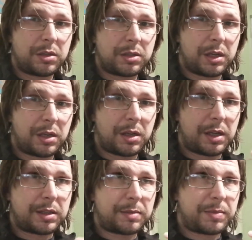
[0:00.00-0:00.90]
to
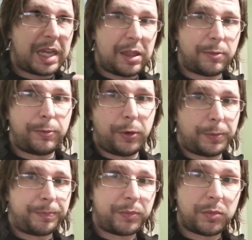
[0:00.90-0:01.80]
get them
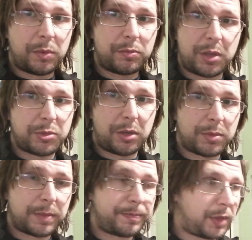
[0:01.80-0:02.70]
through
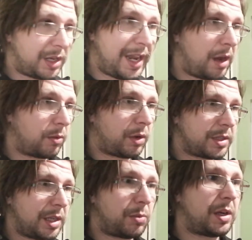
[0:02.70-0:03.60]
sometimes. Like now, I
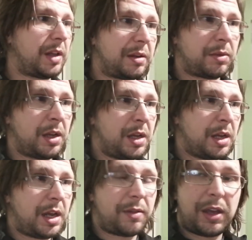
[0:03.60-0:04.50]
said,
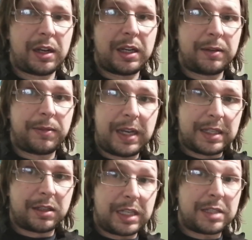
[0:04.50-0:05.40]
if they get any
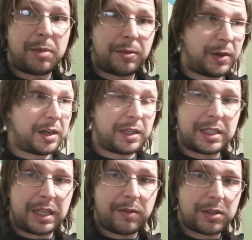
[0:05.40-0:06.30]
feed, I need to make feed, I need
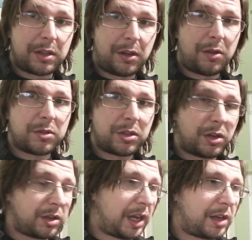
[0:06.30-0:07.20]
to give it to the girls. You know,
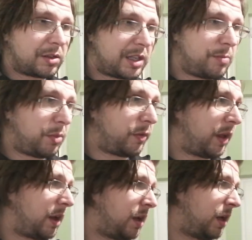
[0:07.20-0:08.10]
you can't skimp on
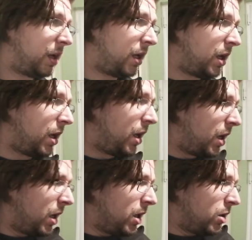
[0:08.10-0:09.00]
that.
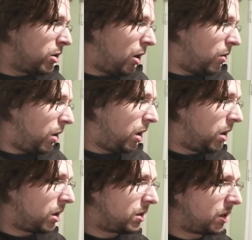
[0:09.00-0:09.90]
So
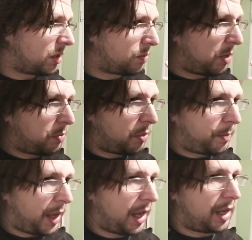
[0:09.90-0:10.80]
just be
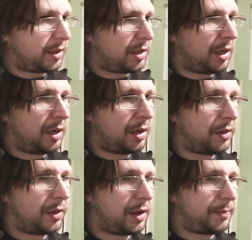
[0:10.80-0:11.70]
prepared
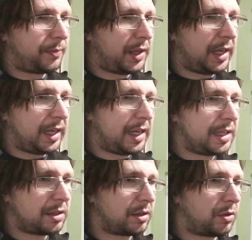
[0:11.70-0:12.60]
that it
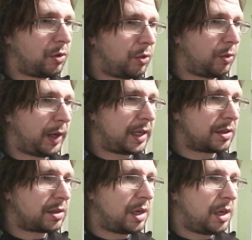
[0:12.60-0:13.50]
isn't
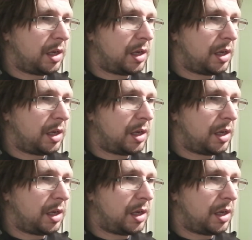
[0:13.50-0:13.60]
always